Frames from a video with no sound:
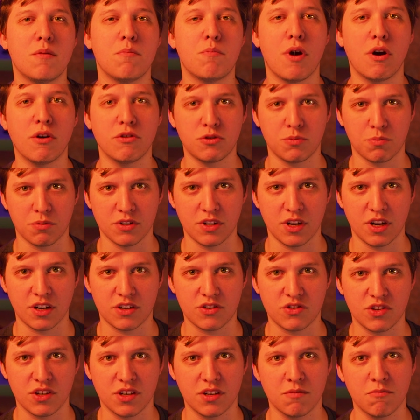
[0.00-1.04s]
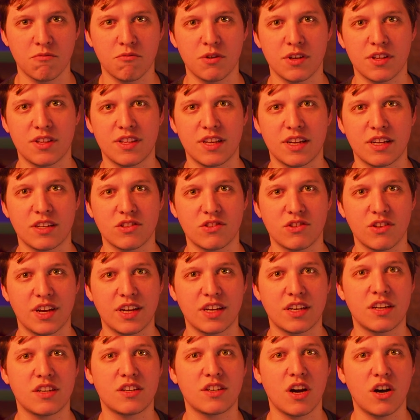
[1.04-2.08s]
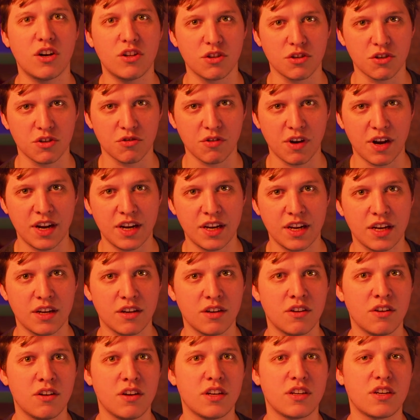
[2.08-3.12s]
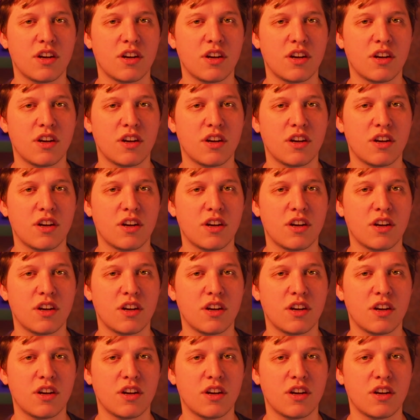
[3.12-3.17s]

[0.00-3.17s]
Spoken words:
post-production with things like color grading,